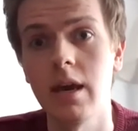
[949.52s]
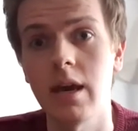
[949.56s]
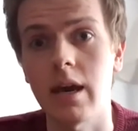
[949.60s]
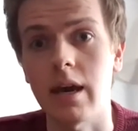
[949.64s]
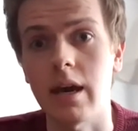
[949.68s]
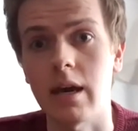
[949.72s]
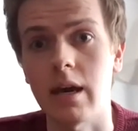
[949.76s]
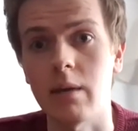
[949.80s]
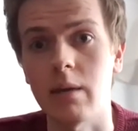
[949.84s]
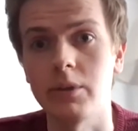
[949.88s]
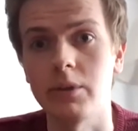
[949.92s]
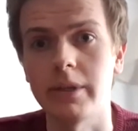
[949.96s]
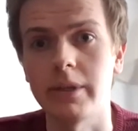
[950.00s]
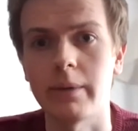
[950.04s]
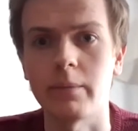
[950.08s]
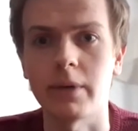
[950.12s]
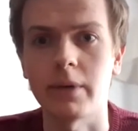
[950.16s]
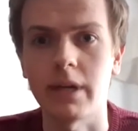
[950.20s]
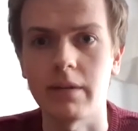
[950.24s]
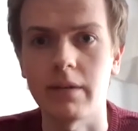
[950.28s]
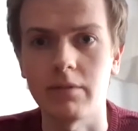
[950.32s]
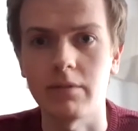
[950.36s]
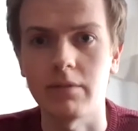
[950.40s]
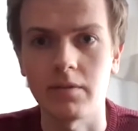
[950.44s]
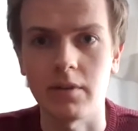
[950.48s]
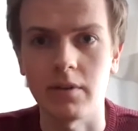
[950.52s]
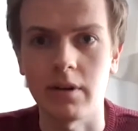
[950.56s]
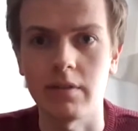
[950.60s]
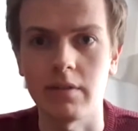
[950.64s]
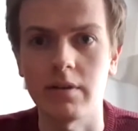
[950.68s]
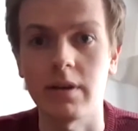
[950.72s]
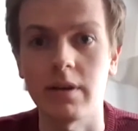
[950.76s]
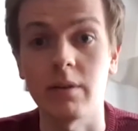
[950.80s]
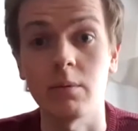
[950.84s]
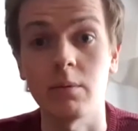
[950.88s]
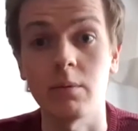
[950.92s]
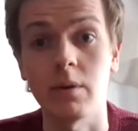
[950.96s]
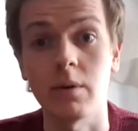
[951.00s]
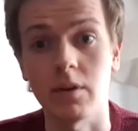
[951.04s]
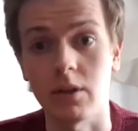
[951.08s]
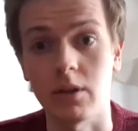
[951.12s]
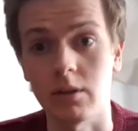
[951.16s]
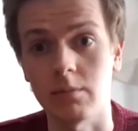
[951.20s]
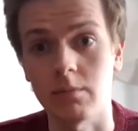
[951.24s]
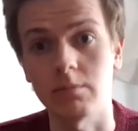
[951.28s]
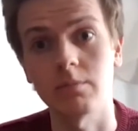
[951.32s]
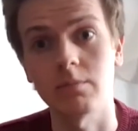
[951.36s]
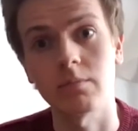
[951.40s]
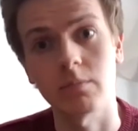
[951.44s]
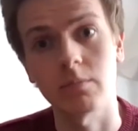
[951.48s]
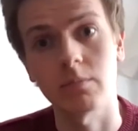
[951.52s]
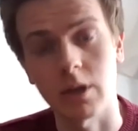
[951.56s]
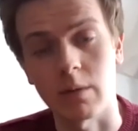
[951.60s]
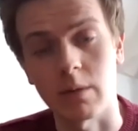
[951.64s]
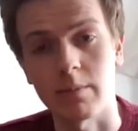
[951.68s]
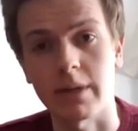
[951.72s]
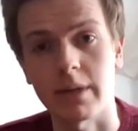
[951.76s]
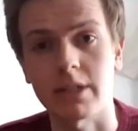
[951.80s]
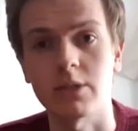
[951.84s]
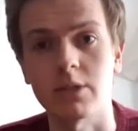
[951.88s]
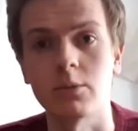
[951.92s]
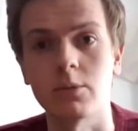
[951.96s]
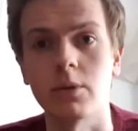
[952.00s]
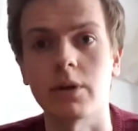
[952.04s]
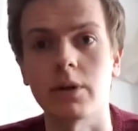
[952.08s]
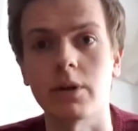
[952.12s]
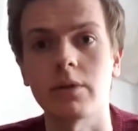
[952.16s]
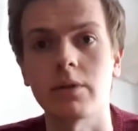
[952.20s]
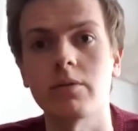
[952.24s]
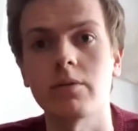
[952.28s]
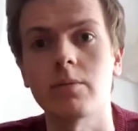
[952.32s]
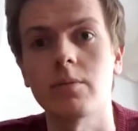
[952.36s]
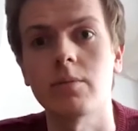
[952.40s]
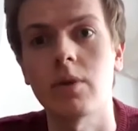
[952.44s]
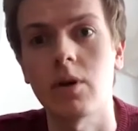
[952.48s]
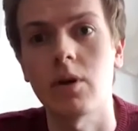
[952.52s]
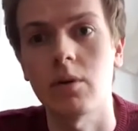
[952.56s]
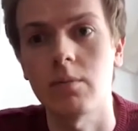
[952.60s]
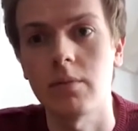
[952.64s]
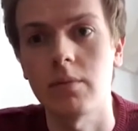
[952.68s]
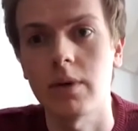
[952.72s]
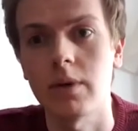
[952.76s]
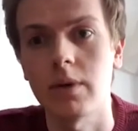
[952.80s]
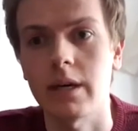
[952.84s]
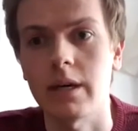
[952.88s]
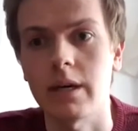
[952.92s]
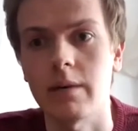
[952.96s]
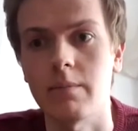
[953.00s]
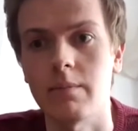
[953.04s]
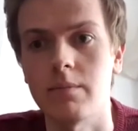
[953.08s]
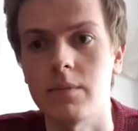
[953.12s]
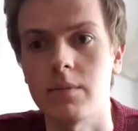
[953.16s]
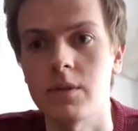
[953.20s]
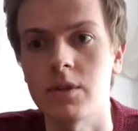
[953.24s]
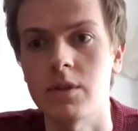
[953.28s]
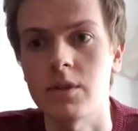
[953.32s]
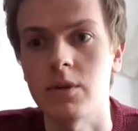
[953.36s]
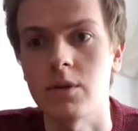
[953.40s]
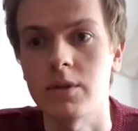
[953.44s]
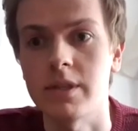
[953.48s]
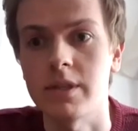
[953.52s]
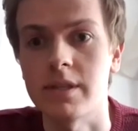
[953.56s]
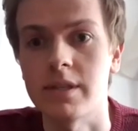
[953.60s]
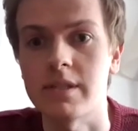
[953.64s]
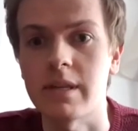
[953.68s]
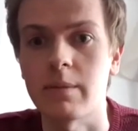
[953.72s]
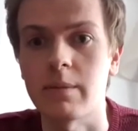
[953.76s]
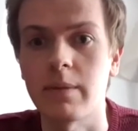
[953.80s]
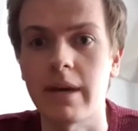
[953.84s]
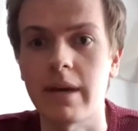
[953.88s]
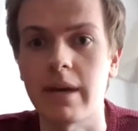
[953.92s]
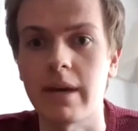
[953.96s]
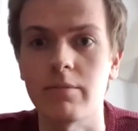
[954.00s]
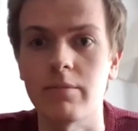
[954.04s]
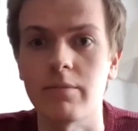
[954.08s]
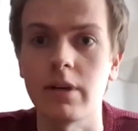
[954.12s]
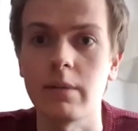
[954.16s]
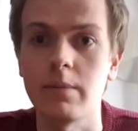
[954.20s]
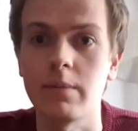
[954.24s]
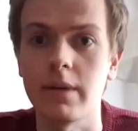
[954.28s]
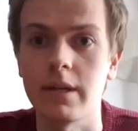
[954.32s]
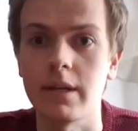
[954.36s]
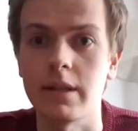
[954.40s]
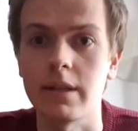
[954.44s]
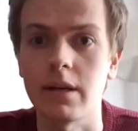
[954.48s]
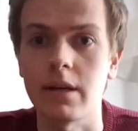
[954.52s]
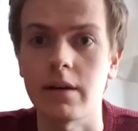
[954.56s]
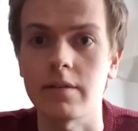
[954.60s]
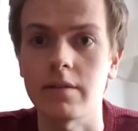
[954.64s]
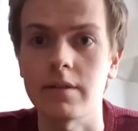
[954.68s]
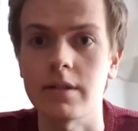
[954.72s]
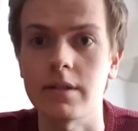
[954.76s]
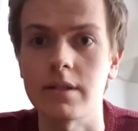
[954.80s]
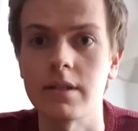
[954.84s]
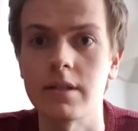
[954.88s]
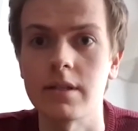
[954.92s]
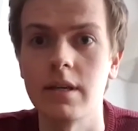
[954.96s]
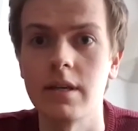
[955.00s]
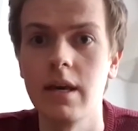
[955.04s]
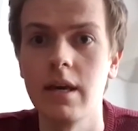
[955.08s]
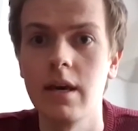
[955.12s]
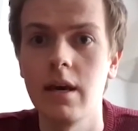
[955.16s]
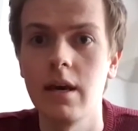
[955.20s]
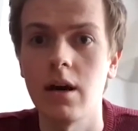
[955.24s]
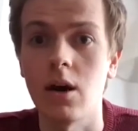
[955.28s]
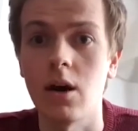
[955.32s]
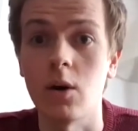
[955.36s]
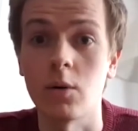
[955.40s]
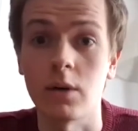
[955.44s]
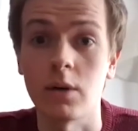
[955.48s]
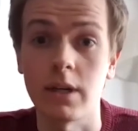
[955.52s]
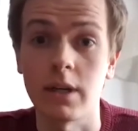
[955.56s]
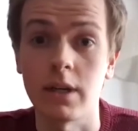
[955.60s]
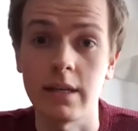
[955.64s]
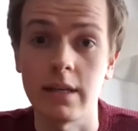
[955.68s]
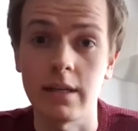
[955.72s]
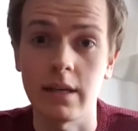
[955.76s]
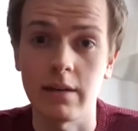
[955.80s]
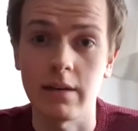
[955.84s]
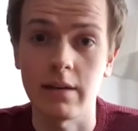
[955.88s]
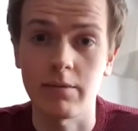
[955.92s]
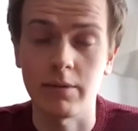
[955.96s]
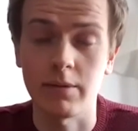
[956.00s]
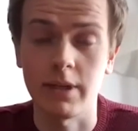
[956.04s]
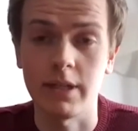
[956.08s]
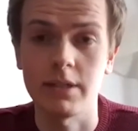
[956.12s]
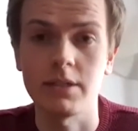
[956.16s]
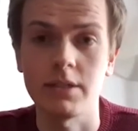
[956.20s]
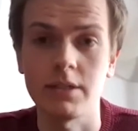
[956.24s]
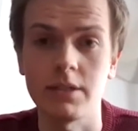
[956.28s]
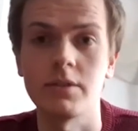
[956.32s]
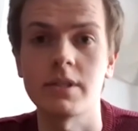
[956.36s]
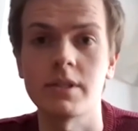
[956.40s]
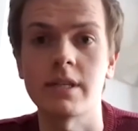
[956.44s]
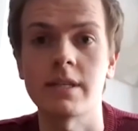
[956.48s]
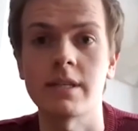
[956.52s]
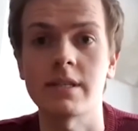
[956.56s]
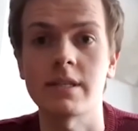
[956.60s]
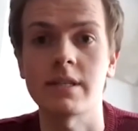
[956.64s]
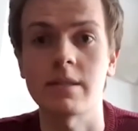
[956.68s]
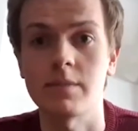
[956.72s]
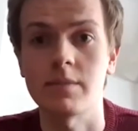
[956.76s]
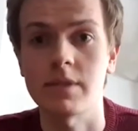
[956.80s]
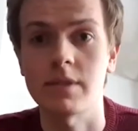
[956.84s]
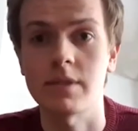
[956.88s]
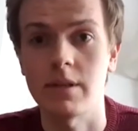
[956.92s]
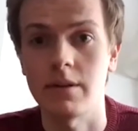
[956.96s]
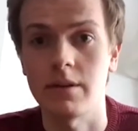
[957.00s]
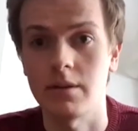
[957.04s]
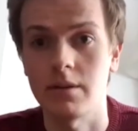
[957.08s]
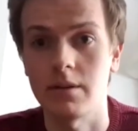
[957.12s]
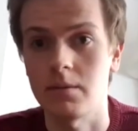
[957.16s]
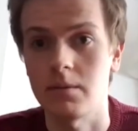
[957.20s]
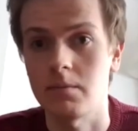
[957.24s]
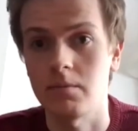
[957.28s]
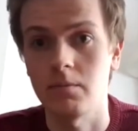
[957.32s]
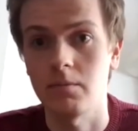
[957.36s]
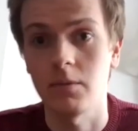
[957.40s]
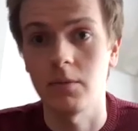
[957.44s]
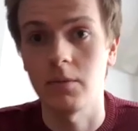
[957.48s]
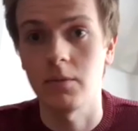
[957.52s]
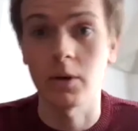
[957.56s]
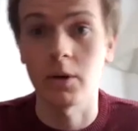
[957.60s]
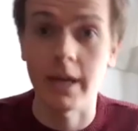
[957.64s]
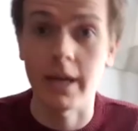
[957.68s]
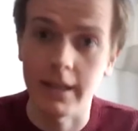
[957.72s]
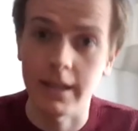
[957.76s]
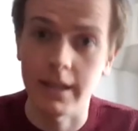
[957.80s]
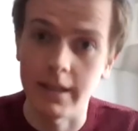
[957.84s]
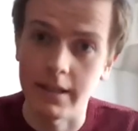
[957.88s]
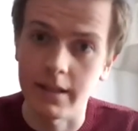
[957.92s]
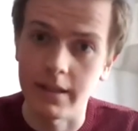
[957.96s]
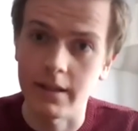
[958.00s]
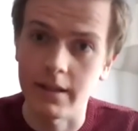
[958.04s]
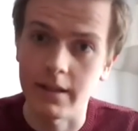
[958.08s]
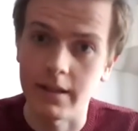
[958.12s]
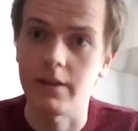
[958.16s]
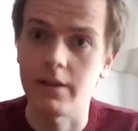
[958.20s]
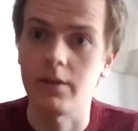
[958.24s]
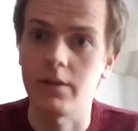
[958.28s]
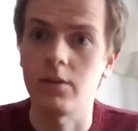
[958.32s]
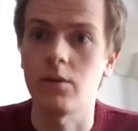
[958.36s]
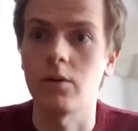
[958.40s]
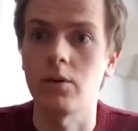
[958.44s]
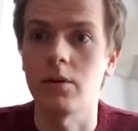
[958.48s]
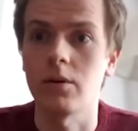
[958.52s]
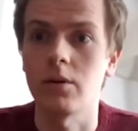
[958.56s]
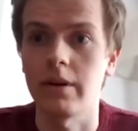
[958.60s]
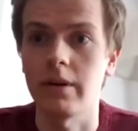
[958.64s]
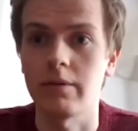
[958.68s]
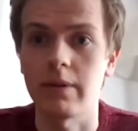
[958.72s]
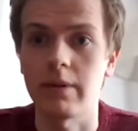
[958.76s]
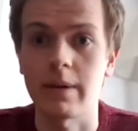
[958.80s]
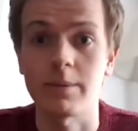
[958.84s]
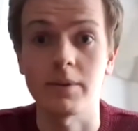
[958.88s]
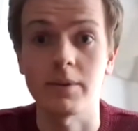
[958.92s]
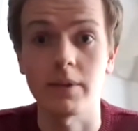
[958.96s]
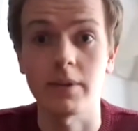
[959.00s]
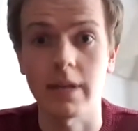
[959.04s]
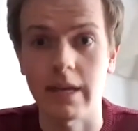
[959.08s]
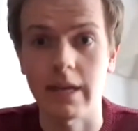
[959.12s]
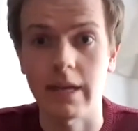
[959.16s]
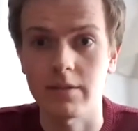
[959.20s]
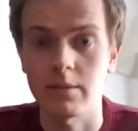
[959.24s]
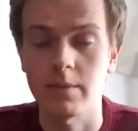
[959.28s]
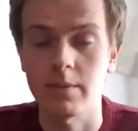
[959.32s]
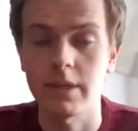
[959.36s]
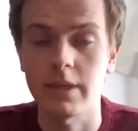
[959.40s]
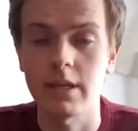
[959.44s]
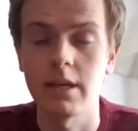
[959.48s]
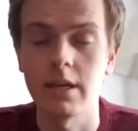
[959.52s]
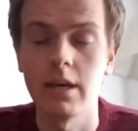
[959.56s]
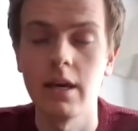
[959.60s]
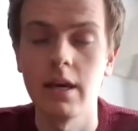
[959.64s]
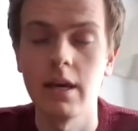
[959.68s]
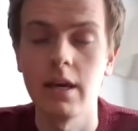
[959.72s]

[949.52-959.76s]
But then when level 5 hit, we've all gone back to working from home. So since then, we haven't really been in the office, only if we need to use systems that are located in there or if we absolutely have to be.